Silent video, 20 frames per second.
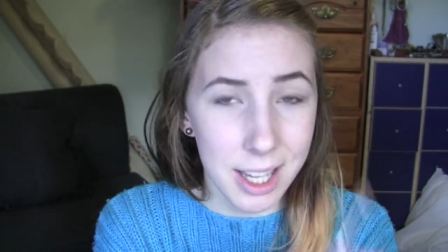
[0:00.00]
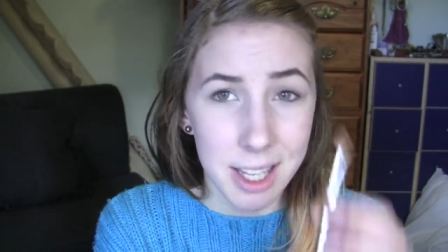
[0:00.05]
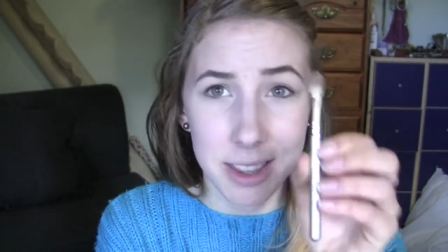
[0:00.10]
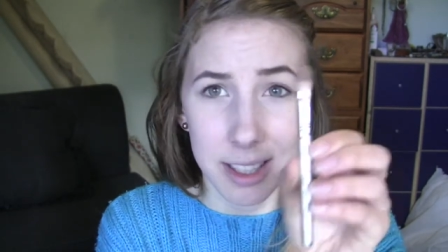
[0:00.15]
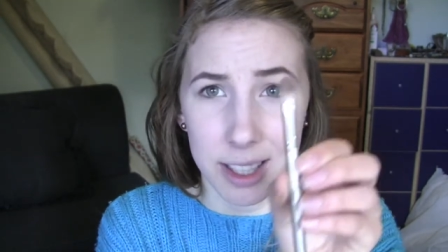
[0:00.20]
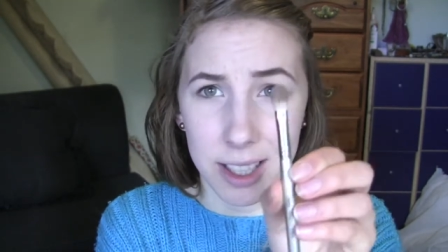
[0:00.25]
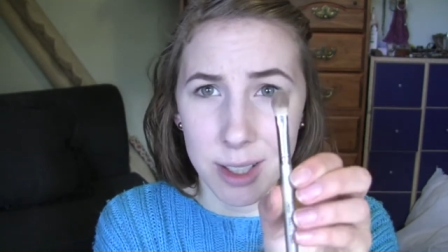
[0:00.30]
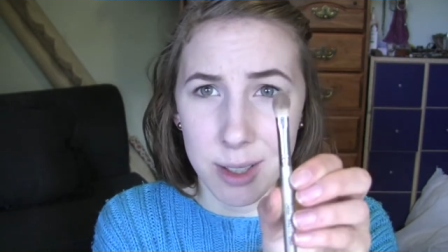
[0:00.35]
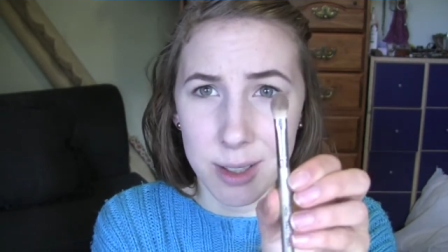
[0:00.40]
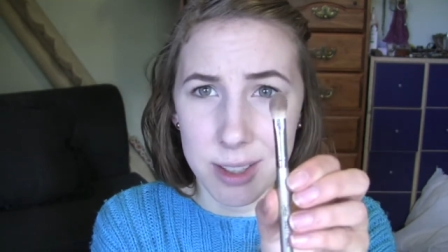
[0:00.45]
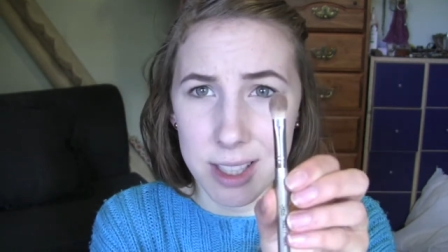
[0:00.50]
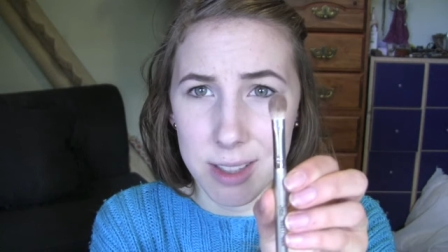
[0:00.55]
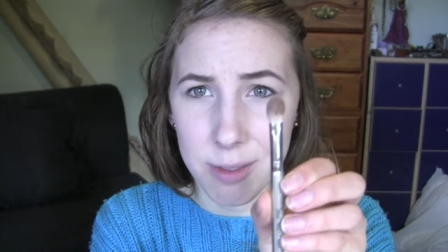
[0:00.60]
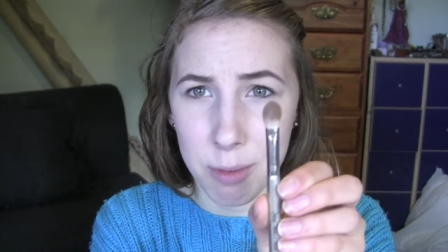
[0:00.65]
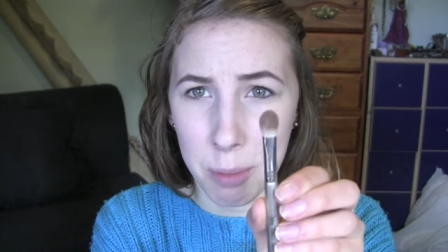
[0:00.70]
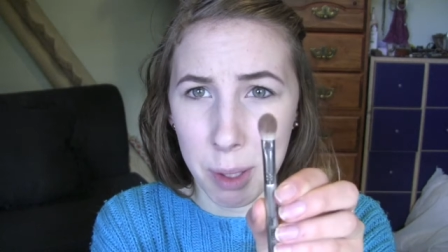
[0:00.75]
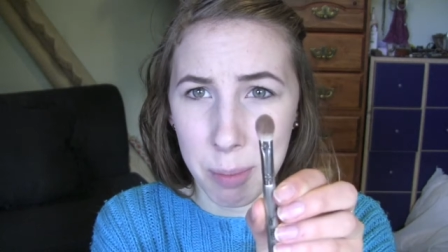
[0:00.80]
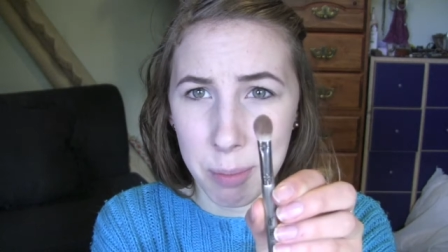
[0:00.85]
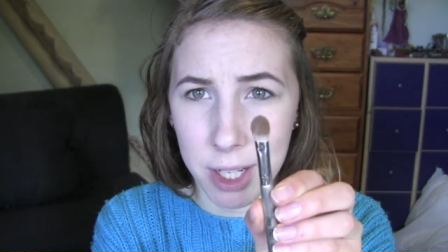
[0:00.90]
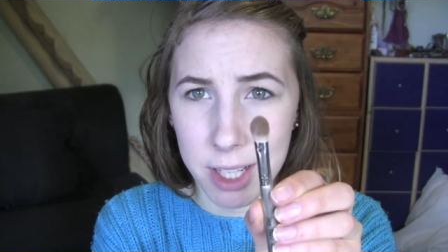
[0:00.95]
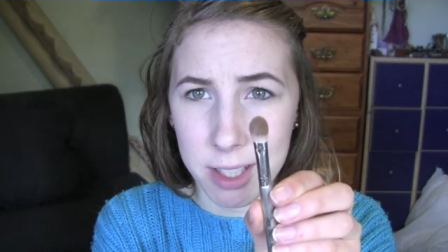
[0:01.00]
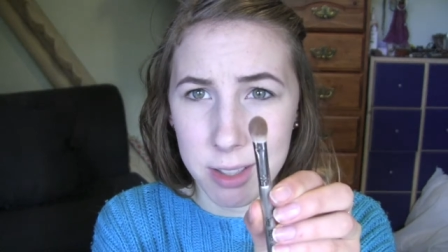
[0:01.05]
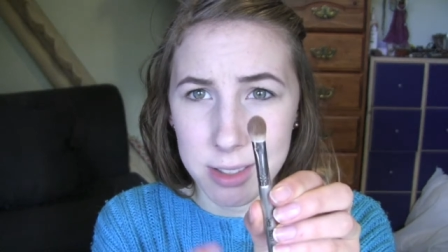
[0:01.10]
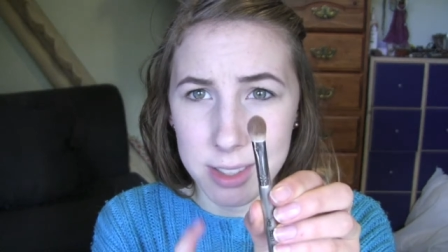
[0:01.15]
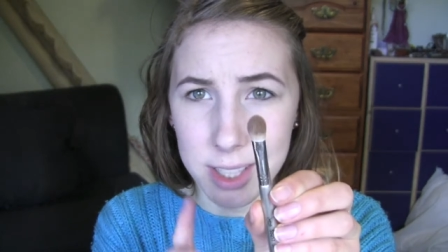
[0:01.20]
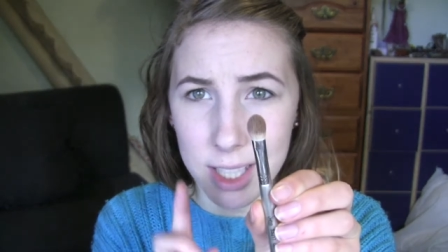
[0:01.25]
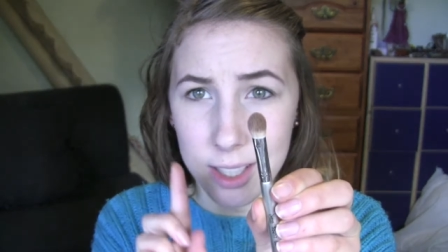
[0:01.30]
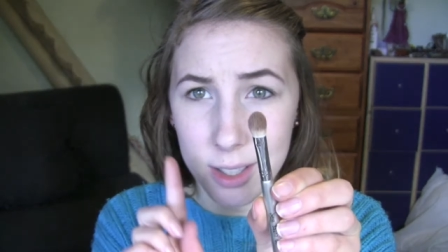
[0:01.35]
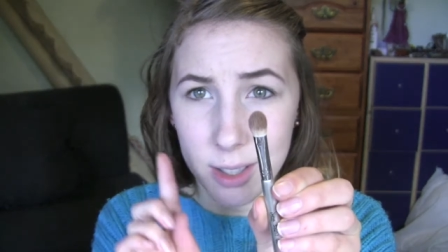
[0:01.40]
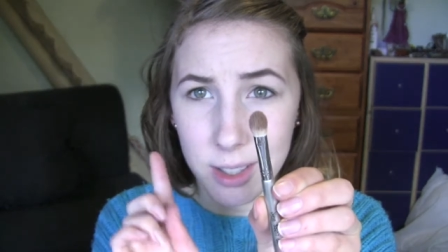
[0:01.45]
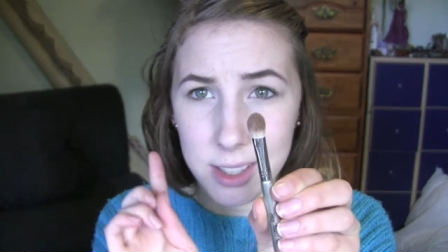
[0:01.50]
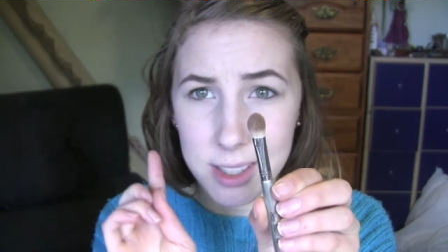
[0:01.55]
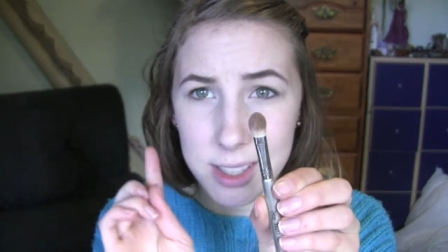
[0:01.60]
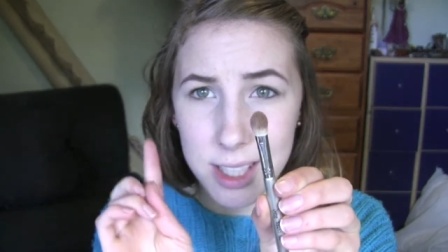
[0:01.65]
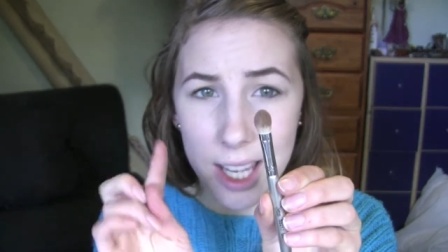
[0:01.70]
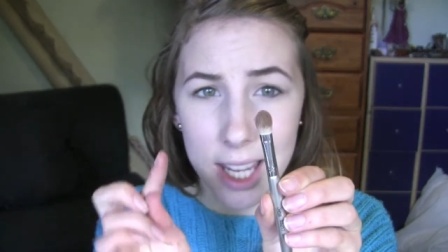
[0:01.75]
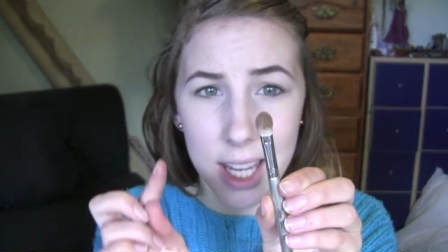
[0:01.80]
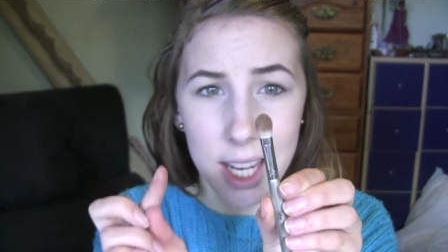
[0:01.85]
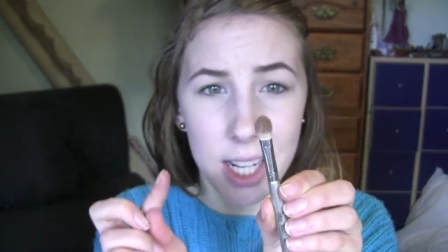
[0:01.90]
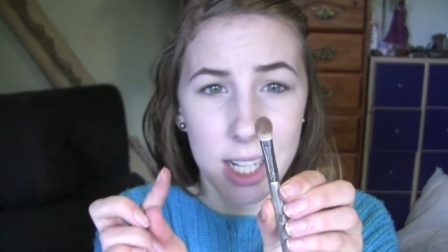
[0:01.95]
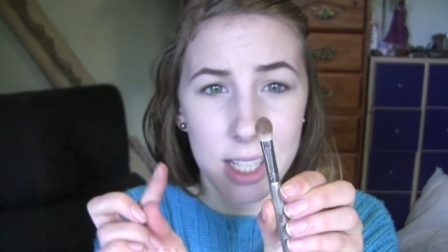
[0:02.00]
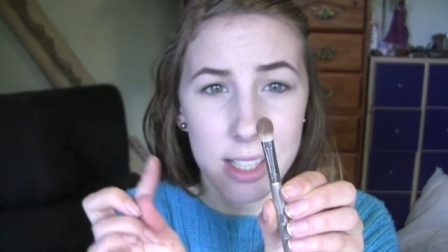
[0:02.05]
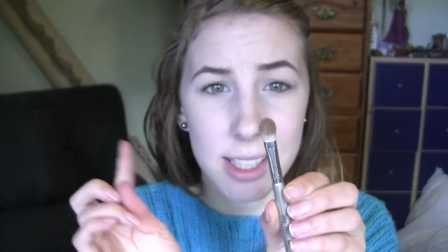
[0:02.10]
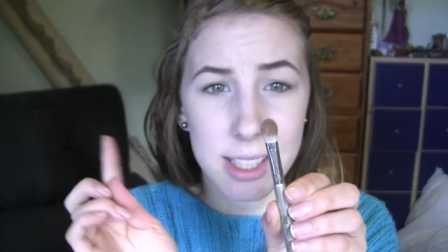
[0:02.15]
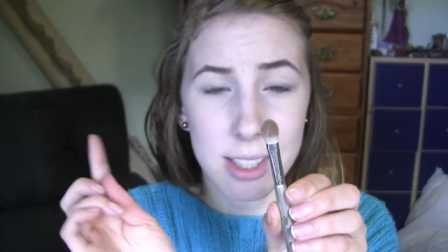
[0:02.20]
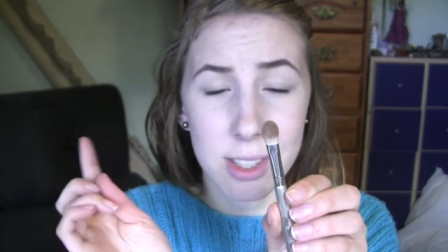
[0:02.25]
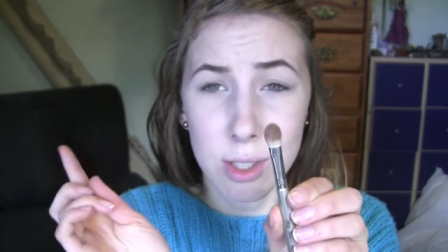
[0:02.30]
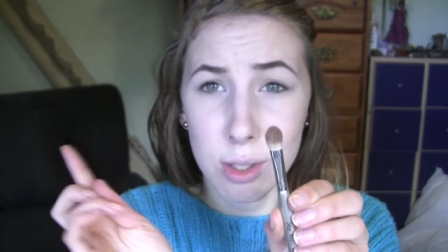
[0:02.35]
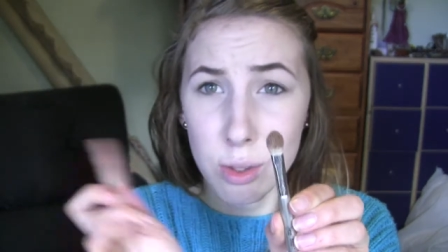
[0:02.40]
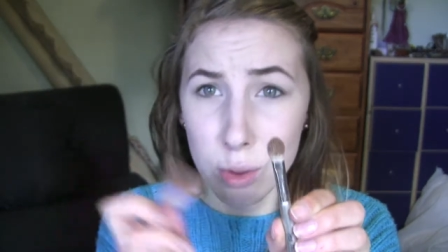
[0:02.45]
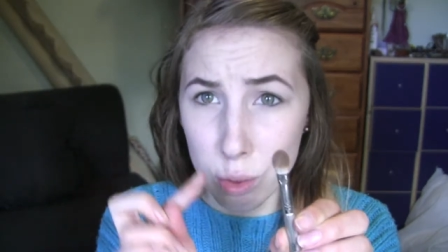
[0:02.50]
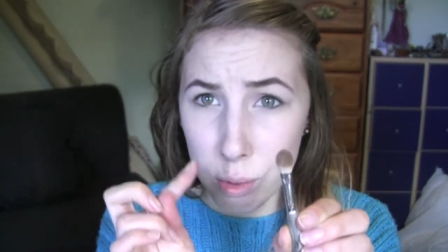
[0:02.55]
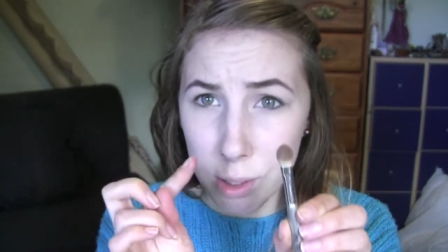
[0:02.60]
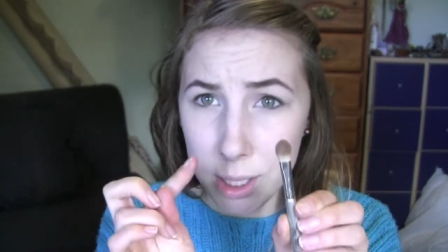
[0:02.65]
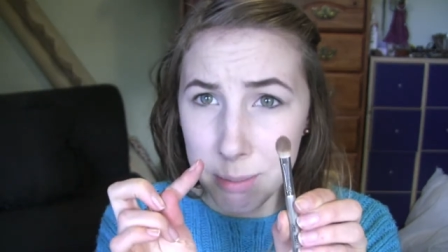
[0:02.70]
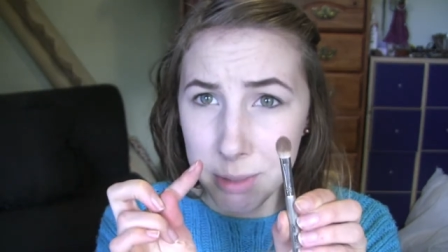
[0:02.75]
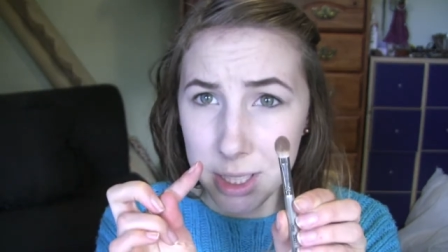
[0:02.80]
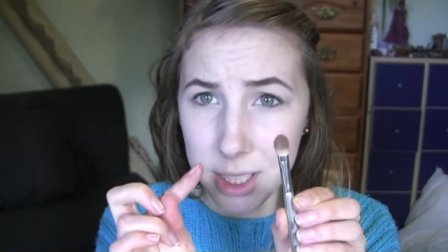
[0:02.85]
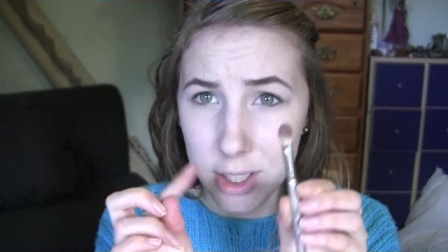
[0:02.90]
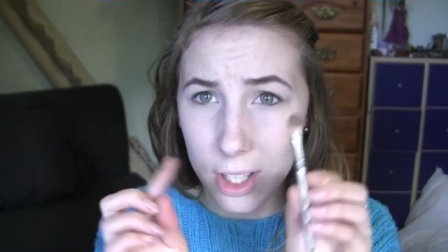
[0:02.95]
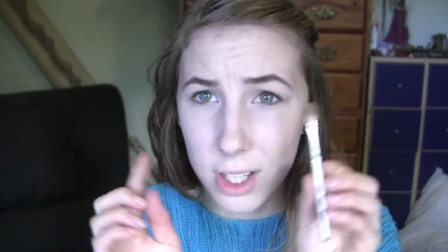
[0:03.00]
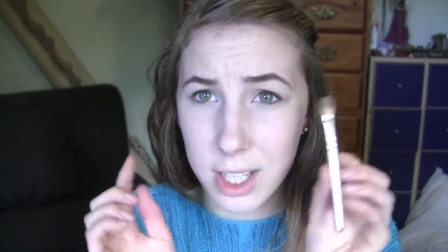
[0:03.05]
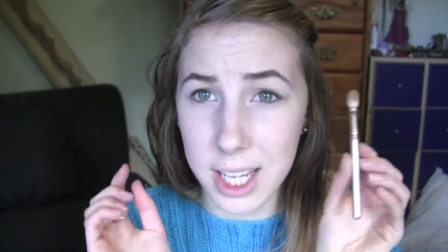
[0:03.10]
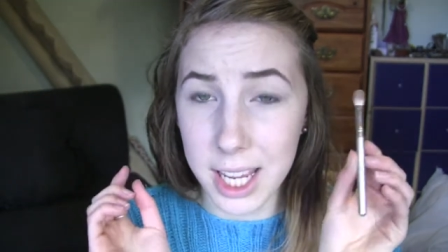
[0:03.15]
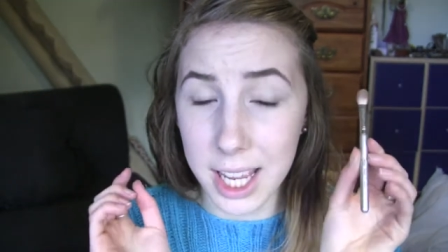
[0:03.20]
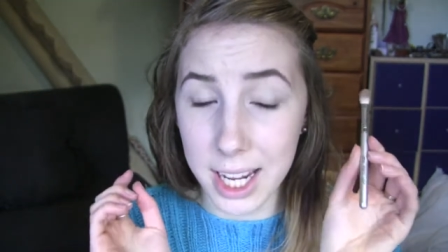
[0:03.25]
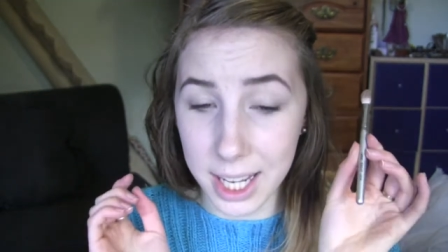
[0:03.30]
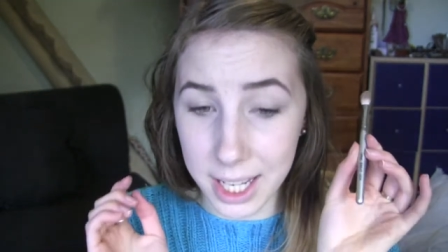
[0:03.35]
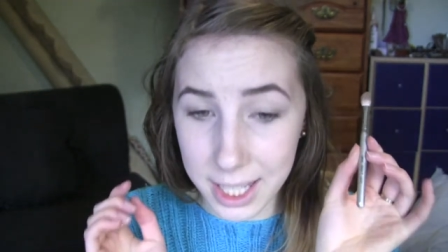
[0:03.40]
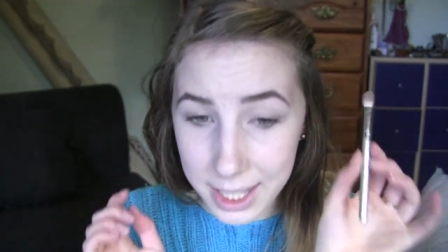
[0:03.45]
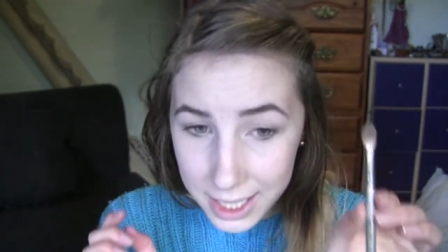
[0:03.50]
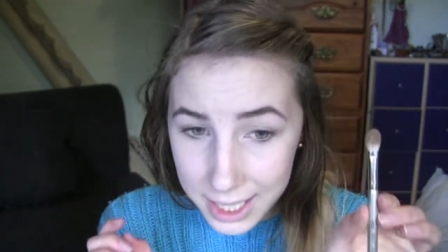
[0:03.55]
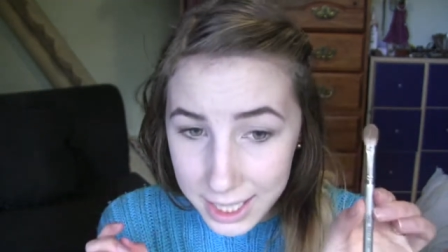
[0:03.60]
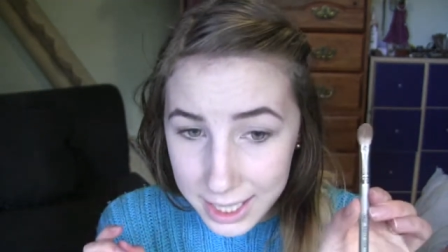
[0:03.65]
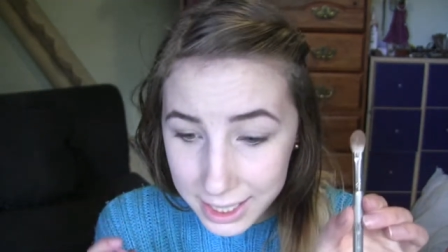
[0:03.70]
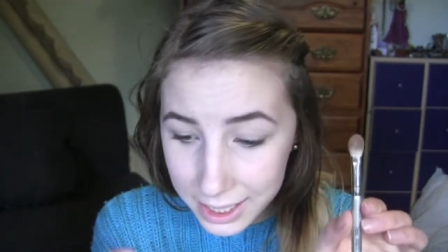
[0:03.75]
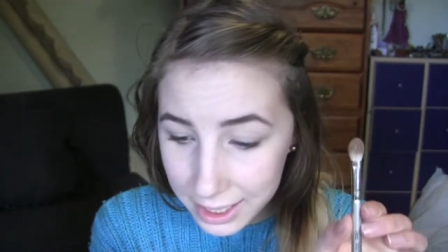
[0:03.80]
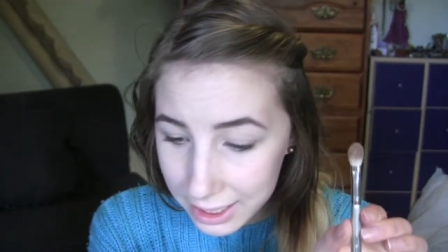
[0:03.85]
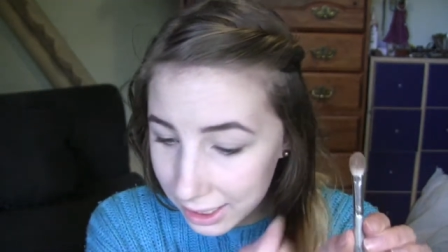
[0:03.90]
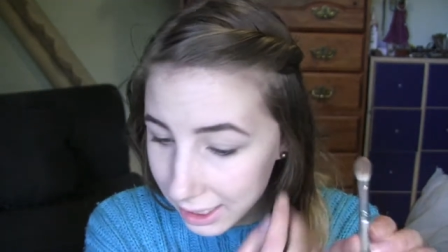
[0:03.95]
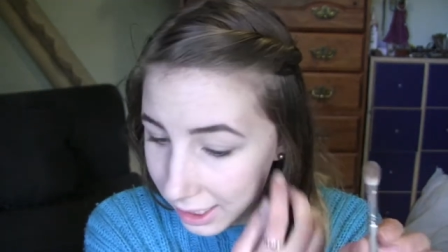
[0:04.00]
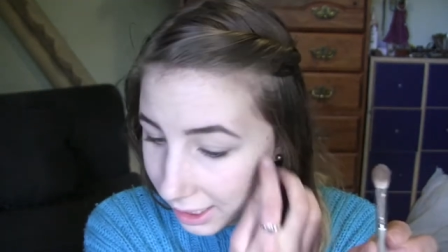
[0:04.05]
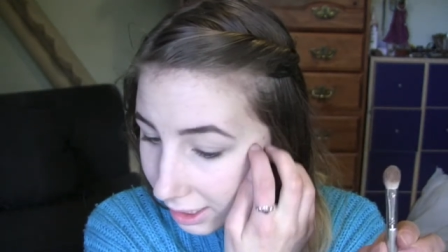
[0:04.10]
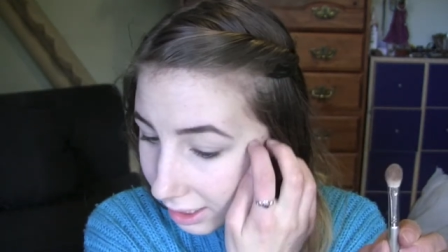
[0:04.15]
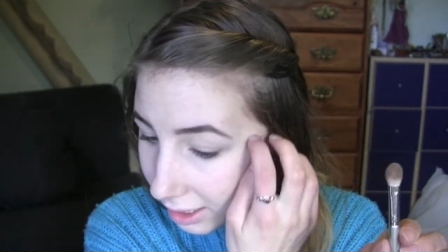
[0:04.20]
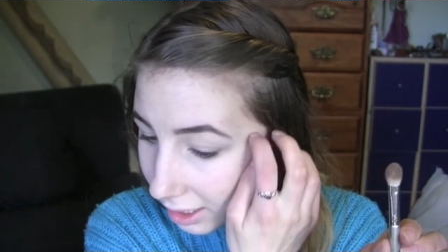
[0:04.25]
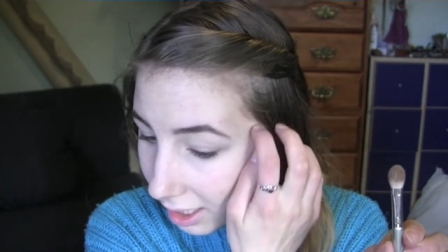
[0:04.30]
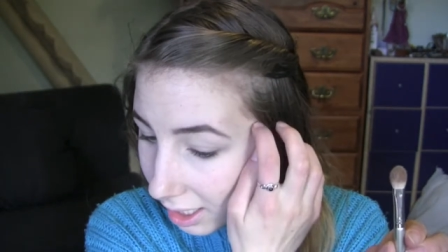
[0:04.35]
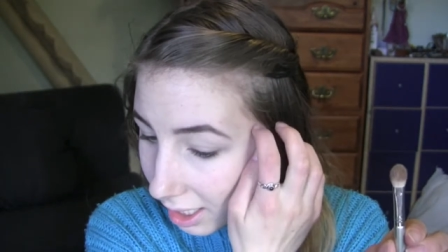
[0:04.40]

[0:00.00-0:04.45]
Then I use this for my browns, and you can see it is extremely dirty and I need to clean it.